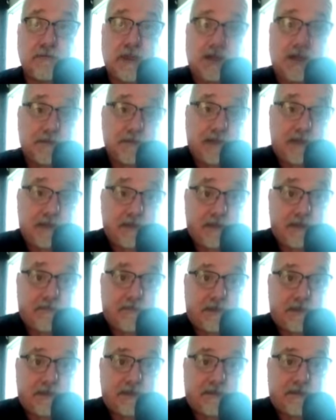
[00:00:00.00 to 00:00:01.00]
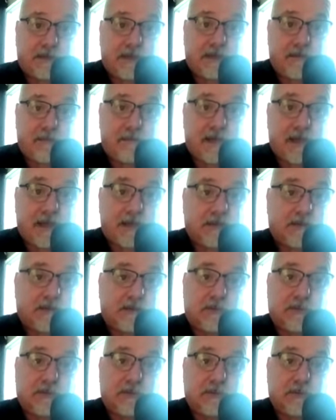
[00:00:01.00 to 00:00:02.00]
I might not be a great math
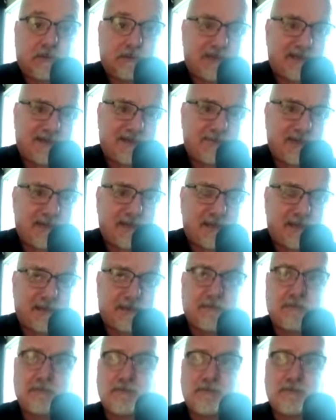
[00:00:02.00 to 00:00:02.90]
student, and I'm not,